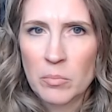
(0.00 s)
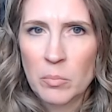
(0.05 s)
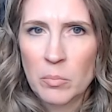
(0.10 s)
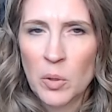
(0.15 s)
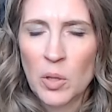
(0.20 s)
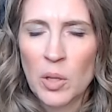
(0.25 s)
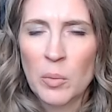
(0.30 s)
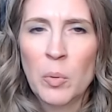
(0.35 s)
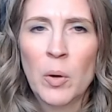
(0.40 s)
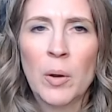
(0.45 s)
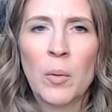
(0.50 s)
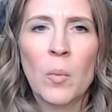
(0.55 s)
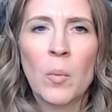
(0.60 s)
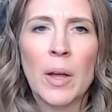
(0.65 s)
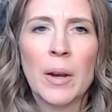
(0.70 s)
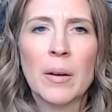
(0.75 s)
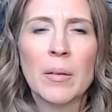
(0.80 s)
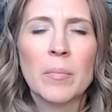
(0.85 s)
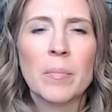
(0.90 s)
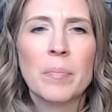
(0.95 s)
Bullet point
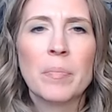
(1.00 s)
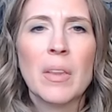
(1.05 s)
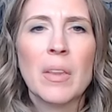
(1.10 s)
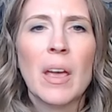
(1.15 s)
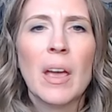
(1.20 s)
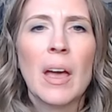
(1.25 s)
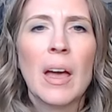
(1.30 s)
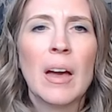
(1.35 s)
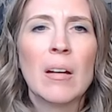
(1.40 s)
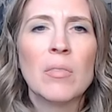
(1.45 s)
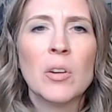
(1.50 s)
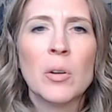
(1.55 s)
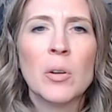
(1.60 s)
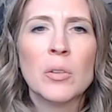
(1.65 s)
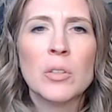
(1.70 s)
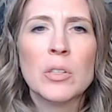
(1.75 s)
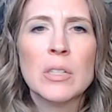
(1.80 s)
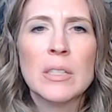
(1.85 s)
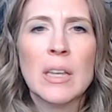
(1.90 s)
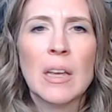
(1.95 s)
one, have
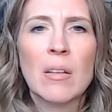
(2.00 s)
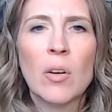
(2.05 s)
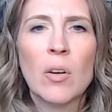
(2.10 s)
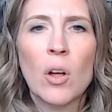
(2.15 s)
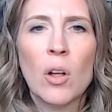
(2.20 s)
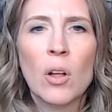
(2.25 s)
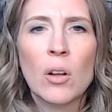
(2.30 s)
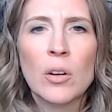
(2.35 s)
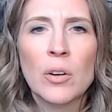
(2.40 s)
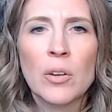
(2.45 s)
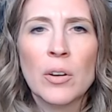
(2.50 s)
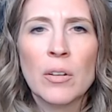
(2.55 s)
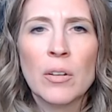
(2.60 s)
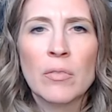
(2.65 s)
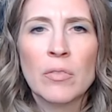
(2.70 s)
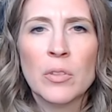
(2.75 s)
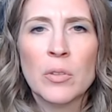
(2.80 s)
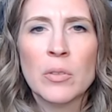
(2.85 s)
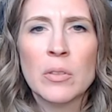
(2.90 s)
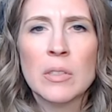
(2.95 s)
owners save all
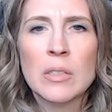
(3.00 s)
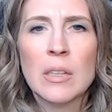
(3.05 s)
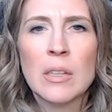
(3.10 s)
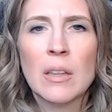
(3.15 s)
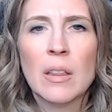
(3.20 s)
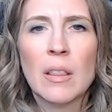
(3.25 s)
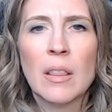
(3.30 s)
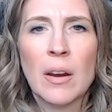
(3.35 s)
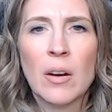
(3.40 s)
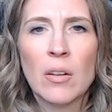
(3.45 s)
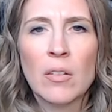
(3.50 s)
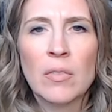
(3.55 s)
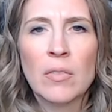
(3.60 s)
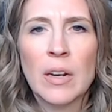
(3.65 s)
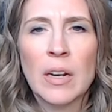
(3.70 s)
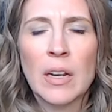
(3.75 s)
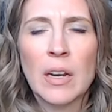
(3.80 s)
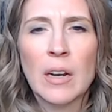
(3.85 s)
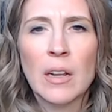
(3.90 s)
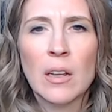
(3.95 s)
current foods they are
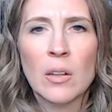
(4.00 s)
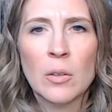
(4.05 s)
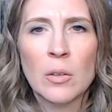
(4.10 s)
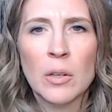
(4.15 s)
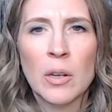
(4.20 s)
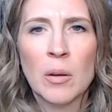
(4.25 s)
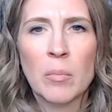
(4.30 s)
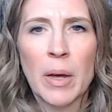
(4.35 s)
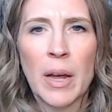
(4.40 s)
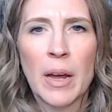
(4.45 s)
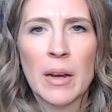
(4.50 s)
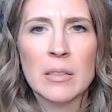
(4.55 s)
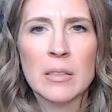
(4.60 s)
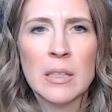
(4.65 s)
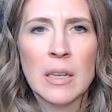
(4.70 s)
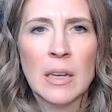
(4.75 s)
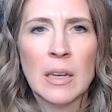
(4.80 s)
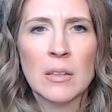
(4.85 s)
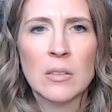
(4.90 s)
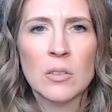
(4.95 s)
feeding, including bags,
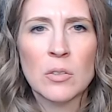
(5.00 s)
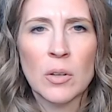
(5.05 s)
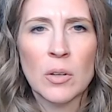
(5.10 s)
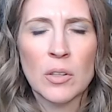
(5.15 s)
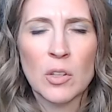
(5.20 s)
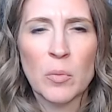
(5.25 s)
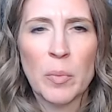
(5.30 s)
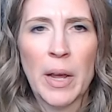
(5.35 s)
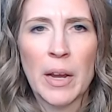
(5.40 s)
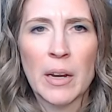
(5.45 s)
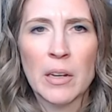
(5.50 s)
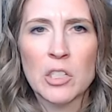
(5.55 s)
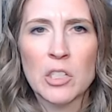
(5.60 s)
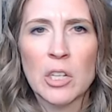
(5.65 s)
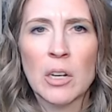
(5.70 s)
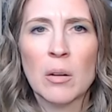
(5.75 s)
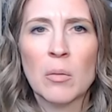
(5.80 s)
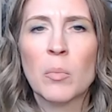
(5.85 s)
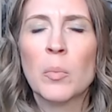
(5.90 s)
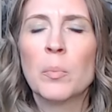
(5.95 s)
cans, or other
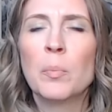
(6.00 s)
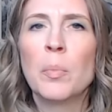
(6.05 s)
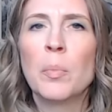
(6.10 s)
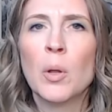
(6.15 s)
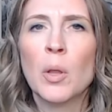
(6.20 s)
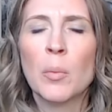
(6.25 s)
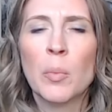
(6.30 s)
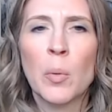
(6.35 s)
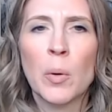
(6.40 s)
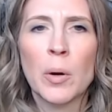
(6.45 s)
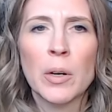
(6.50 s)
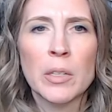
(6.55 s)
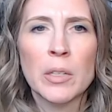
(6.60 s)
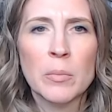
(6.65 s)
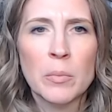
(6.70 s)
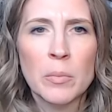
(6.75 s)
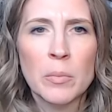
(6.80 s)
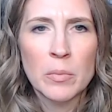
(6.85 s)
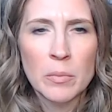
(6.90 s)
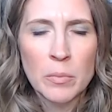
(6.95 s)
packaging. Bullet point,
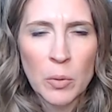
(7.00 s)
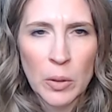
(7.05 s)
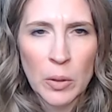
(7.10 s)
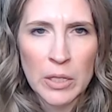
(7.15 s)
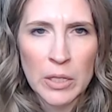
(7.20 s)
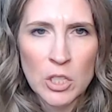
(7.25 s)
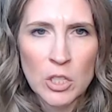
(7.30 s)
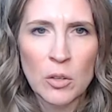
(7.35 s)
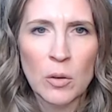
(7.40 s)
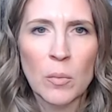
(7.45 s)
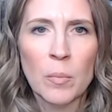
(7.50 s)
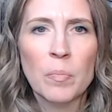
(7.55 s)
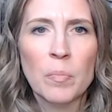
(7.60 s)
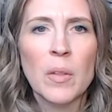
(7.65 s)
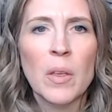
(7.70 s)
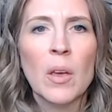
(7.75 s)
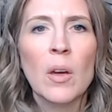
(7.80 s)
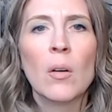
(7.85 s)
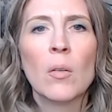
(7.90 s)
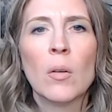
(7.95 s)
point two.
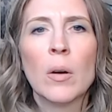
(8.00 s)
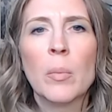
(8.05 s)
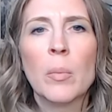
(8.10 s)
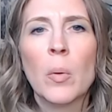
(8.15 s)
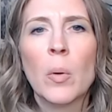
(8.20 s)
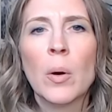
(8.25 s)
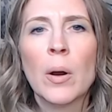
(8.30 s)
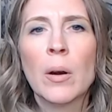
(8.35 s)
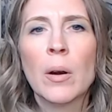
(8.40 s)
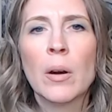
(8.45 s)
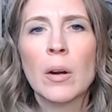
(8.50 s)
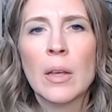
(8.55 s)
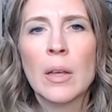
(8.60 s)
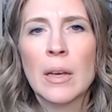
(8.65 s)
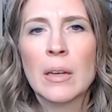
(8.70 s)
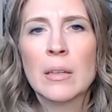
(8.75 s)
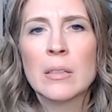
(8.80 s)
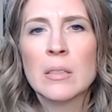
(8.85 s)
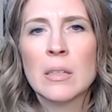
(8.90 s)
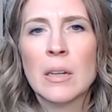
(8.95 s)
Report
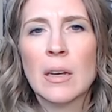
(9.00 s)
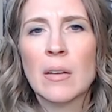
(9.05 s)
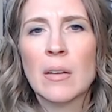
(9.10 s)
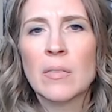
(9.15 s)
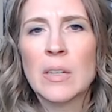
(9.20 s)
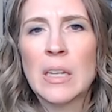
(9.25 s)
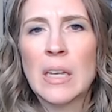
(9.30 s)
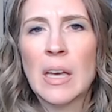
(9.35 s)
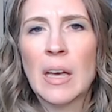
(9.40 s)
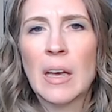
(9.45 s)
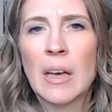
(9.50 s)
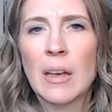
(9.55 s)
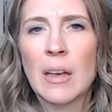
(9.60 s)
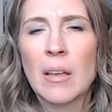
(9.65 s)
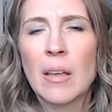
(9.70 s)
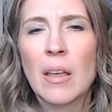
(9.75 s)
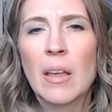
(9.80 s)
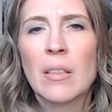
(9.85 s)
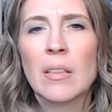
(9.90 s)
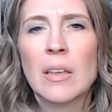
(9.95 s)
case to FDA.
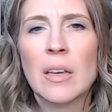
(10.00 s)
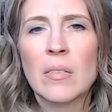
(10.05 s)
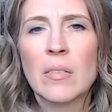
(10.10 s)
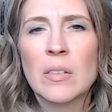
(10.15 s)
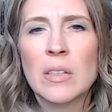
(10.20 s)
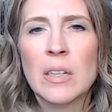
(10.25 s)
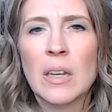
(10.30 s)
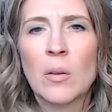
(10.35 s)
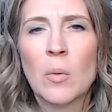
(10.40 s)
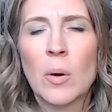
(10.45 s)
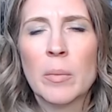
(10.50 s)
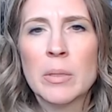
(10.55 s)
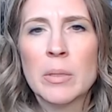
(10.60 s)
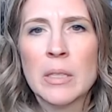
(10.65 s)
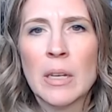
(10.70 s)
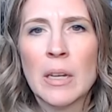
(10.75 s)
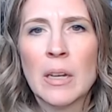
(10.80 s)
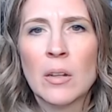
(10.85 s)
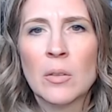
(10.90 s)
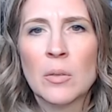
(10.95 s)
The FDA
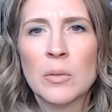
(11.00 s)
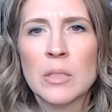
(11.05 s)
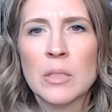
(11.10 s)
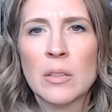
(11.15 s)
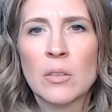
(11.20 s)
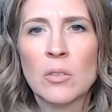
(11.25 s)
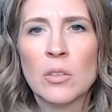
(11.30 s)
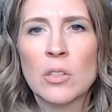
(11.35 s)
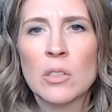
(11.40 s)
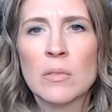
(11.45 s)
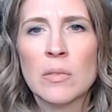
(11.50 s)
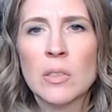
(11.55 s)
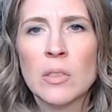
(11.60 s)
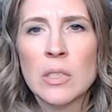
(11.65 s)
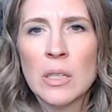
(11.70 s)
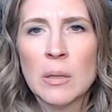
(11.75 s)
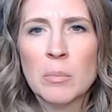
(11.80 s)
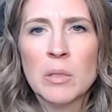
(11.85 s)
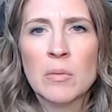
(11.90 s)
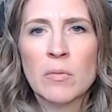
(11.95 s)
website includes other useful
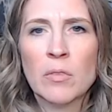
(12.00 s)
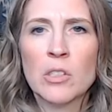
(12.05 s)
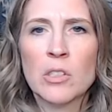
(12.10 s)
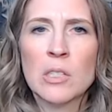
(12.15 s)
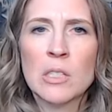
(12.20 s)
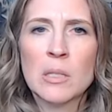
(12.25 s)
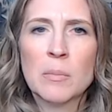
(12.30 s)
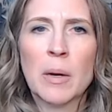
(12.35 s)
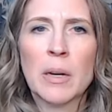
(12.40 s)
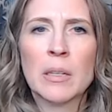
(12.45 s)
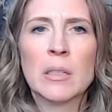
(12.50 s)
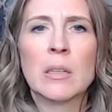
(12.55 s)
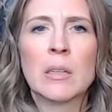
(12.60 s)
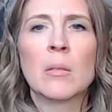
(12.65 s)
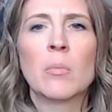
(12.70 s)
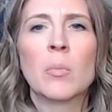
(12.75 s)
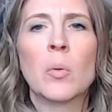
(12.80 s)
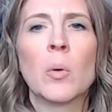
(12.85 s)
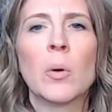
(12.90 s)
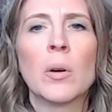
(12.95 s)
tips for suspected
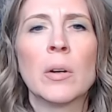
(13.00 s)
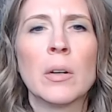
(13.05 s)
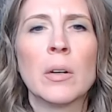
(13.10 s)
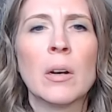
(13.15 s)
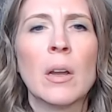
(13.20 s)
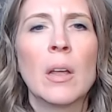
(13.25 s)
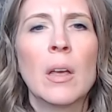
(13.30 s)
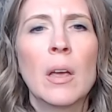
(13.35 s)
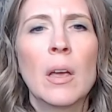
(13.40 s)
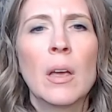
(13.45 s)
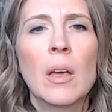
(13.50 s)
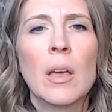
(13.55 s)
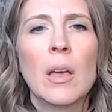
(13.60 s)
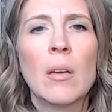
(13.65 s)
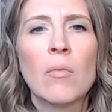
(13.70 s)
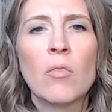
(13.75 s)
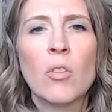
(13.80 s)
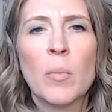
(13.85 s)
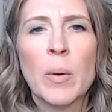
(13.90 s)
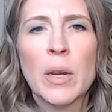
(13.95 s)
important
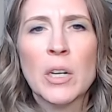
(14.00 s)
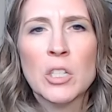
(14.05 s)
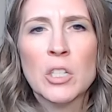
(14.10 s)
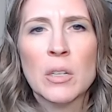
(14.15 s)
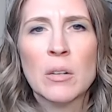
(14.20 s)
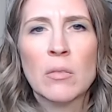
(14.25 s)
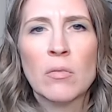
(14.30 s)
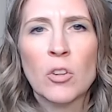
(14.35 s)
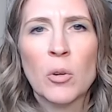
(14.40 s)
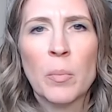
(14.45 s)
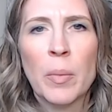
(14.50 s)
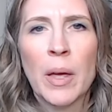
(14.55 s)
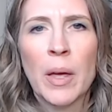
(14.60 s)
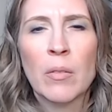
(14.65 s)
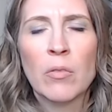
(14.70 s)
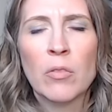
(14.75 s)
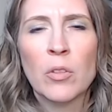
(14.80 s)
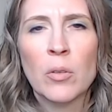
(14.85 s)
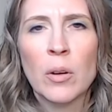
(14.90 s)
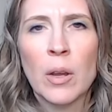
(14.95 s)
information for
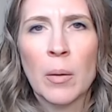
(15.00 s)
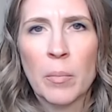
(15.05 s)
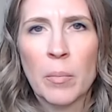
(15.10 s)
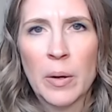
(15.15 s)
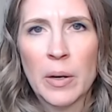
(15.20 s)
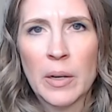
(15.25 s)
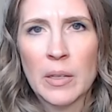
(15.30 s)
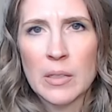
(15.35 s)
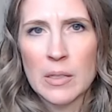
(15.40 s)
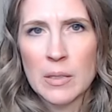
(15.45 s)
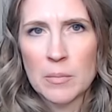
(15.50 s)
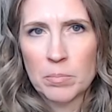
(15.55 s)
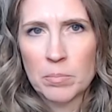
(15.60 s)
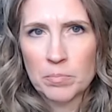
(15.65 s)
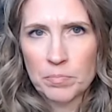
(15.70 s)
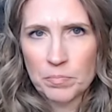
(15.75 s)
pet food companies.